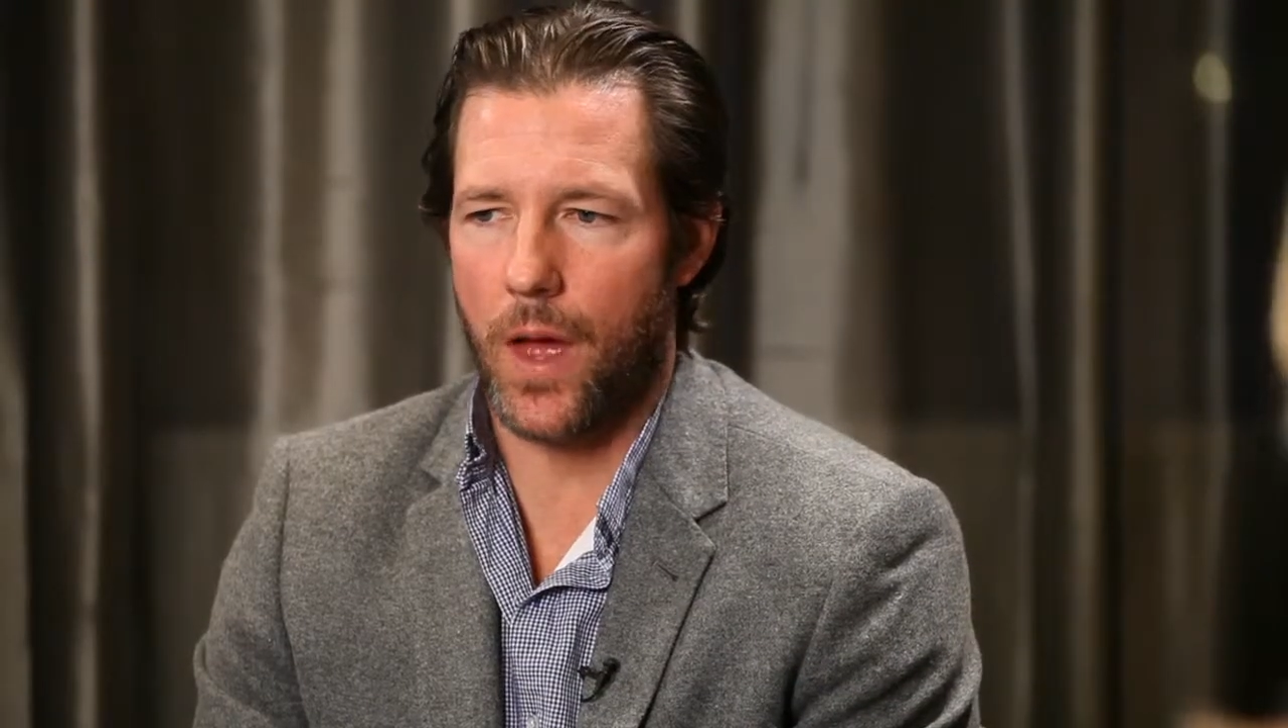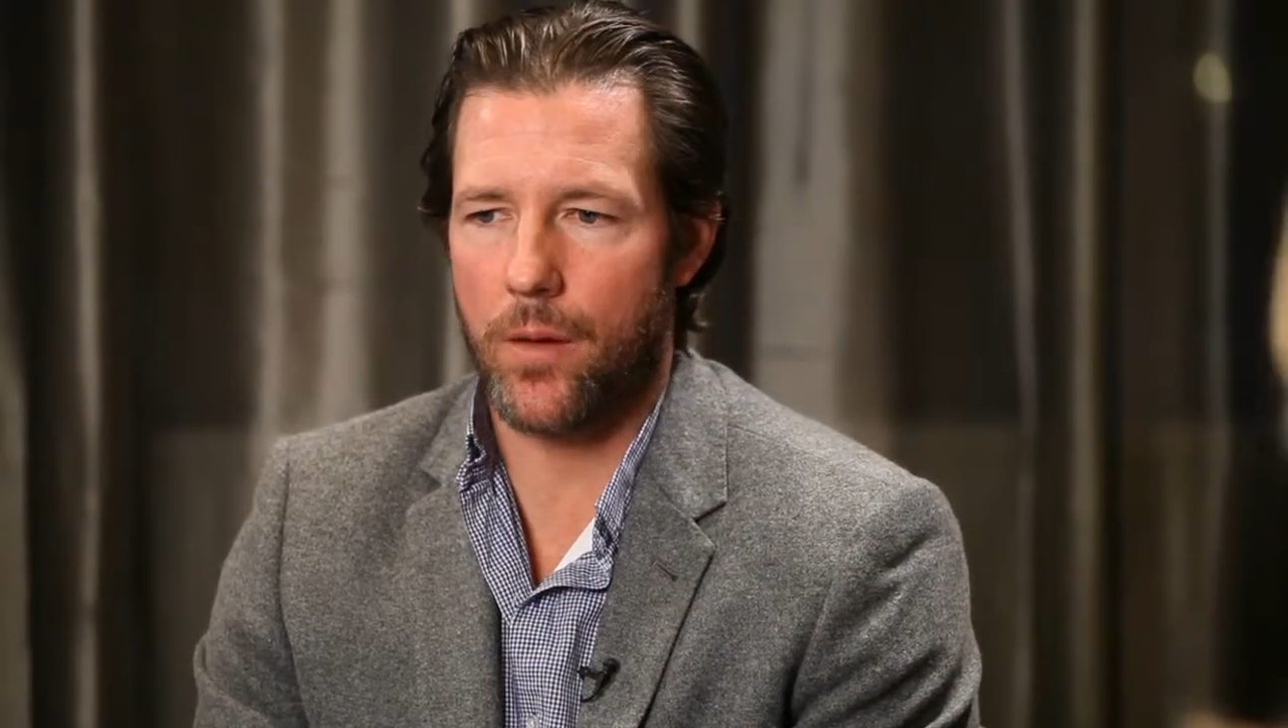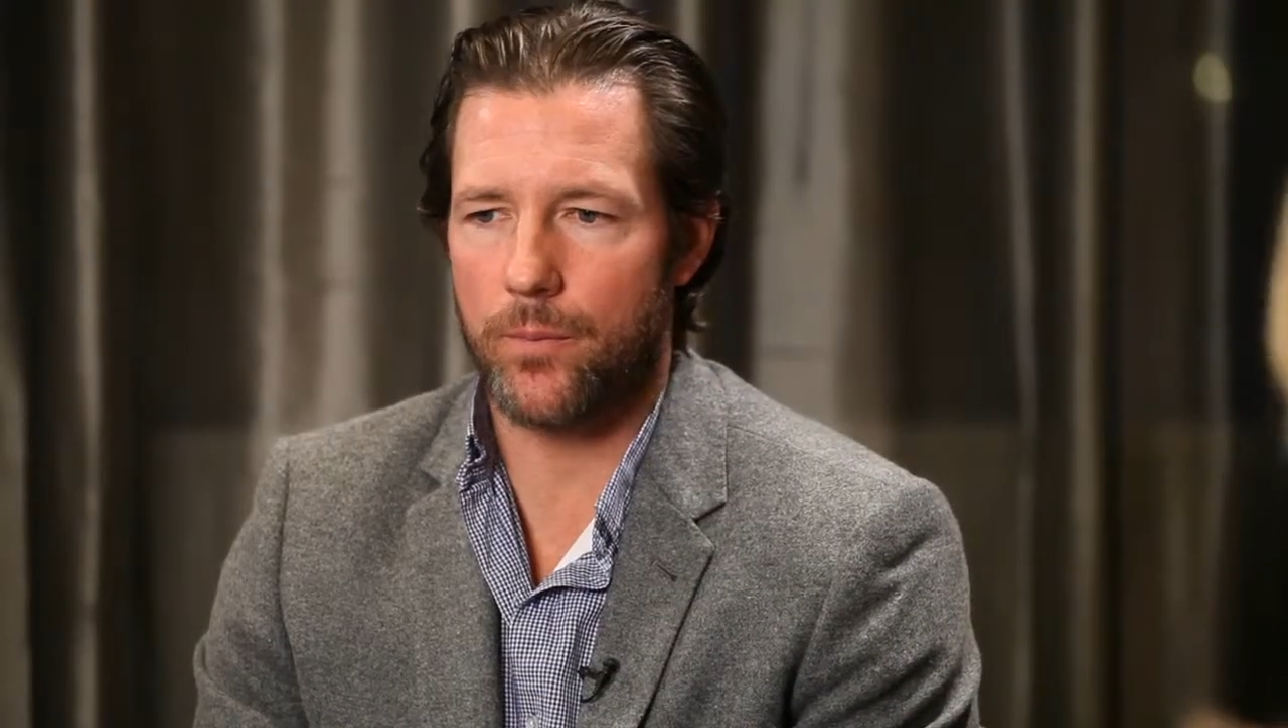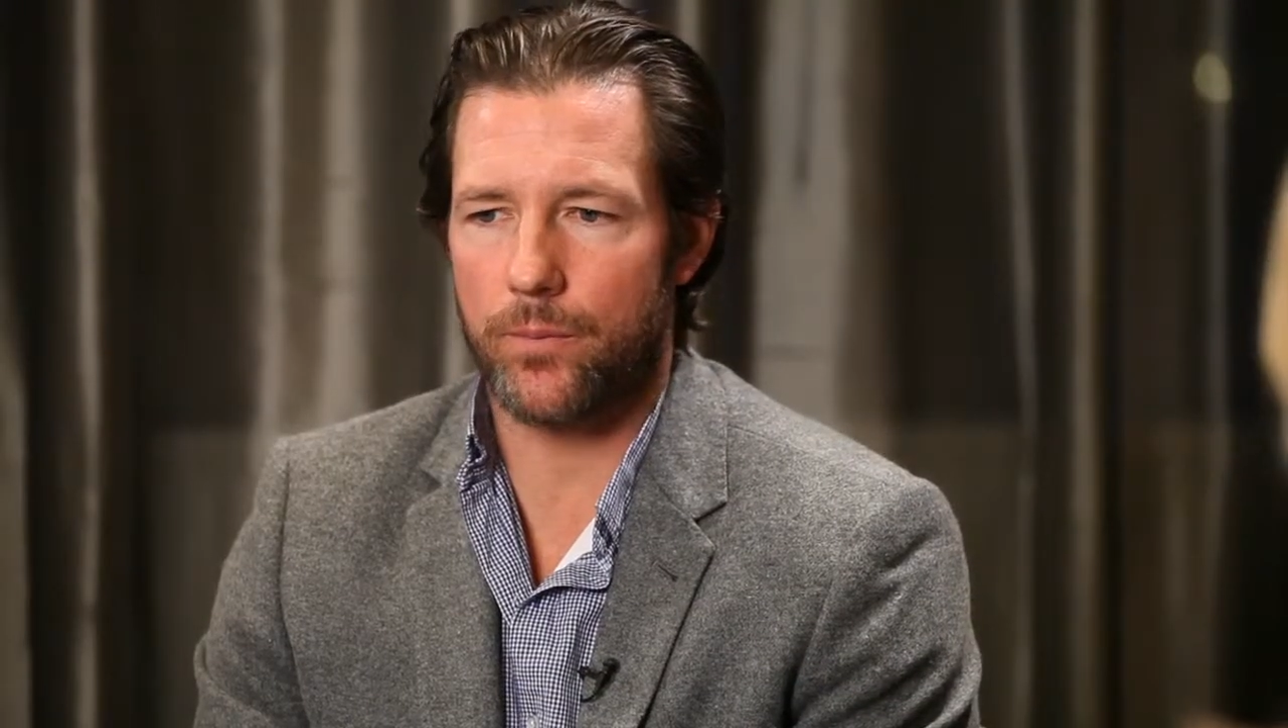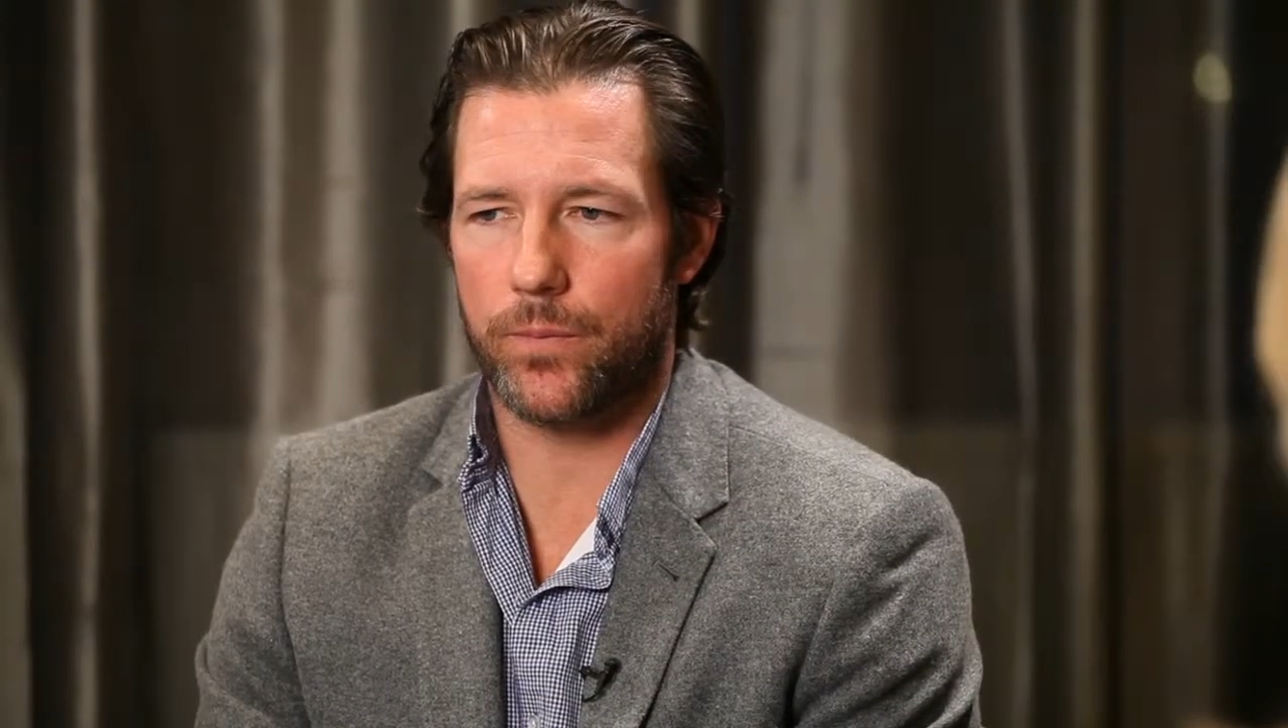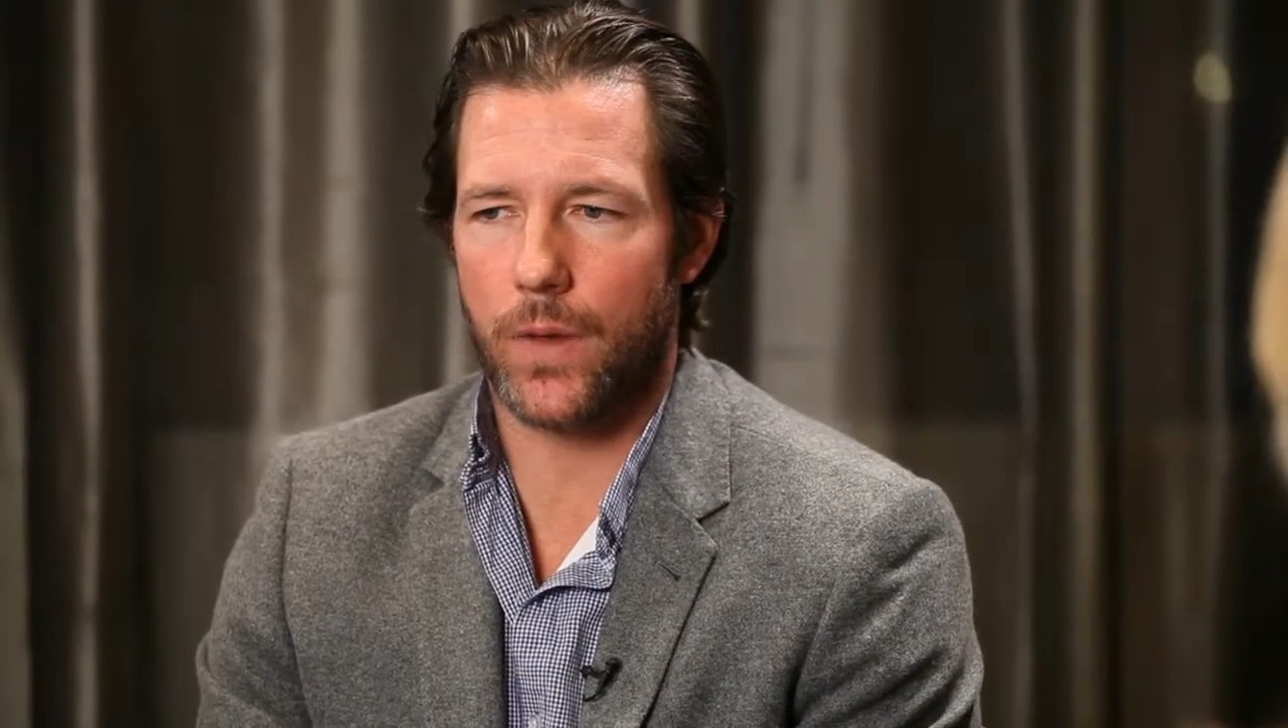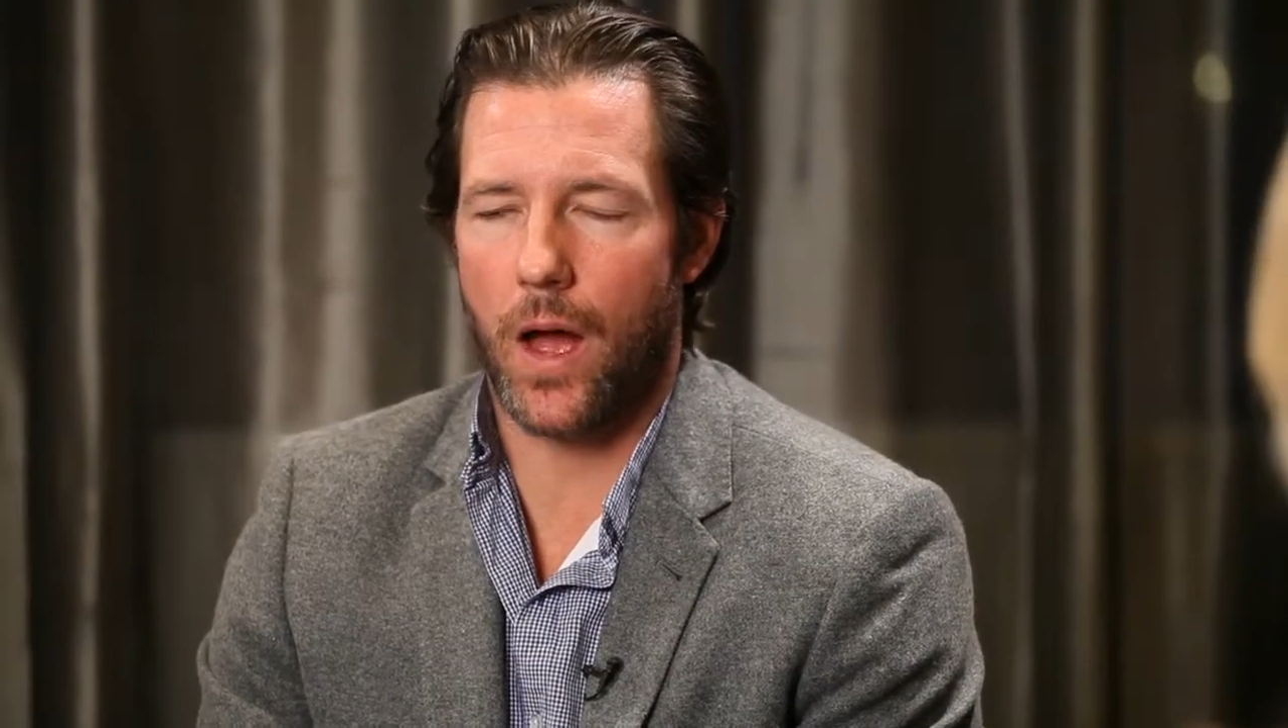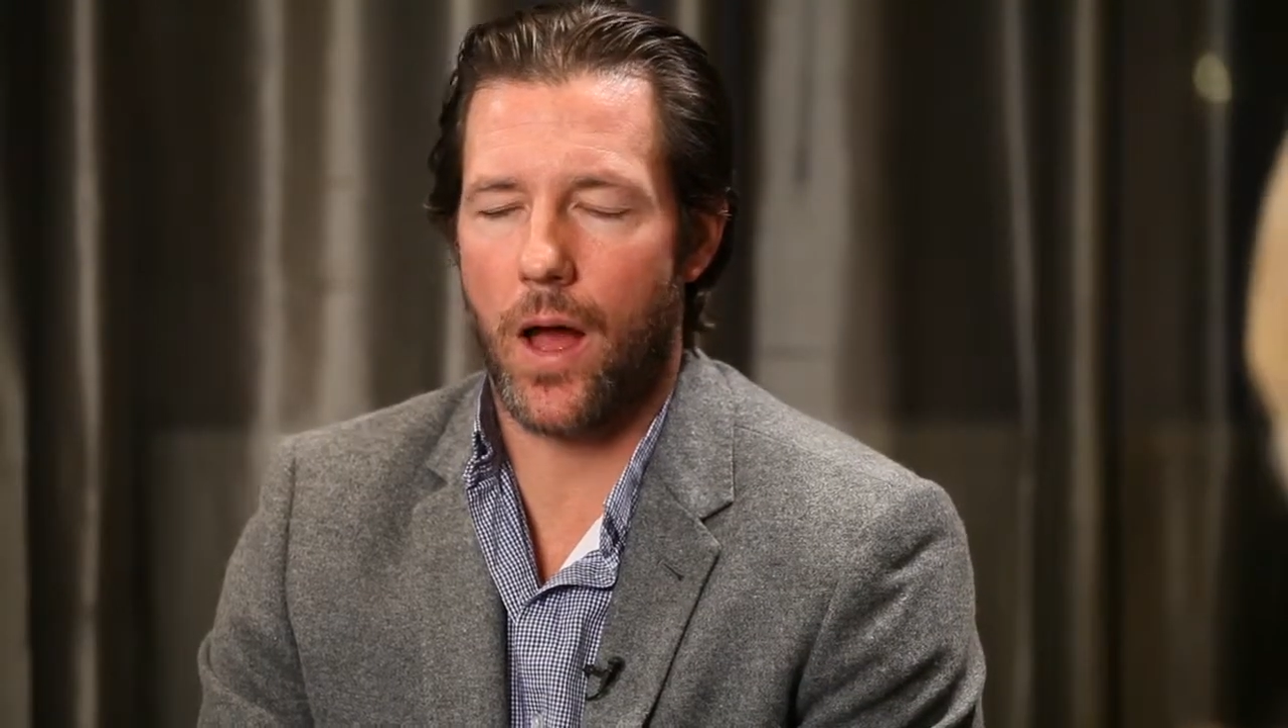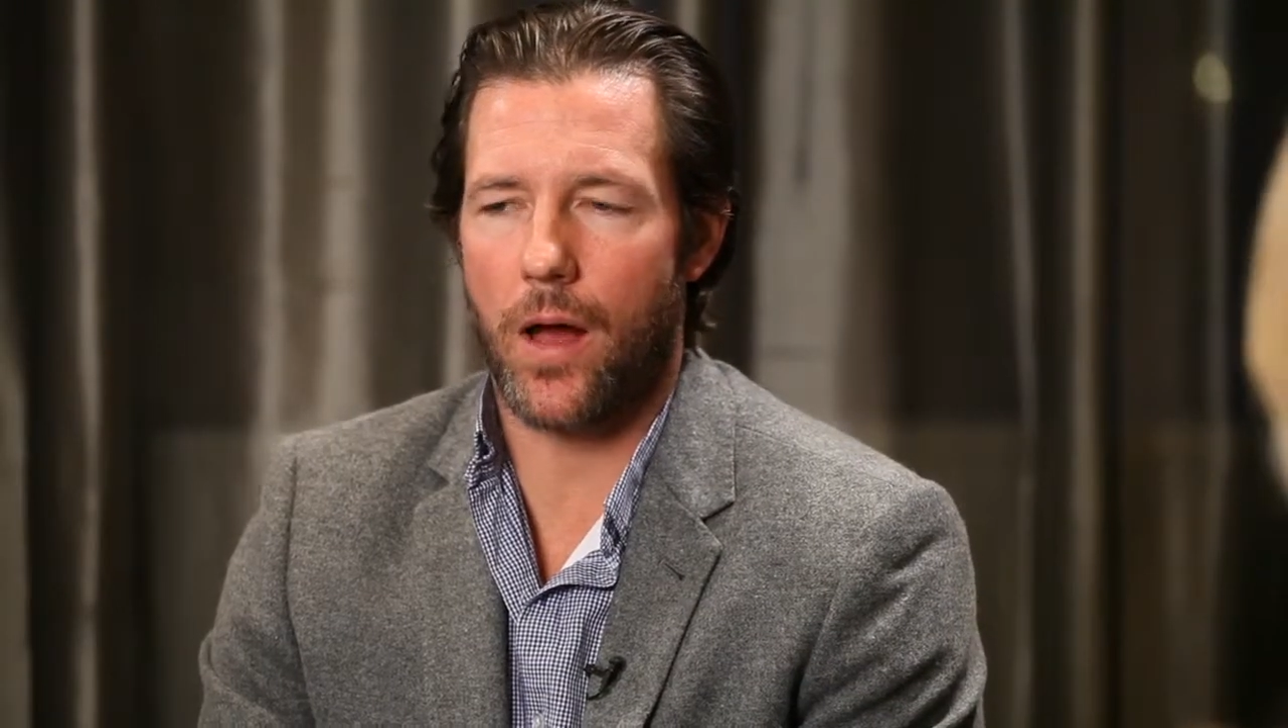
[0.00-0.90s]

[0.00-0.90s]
I'm uh,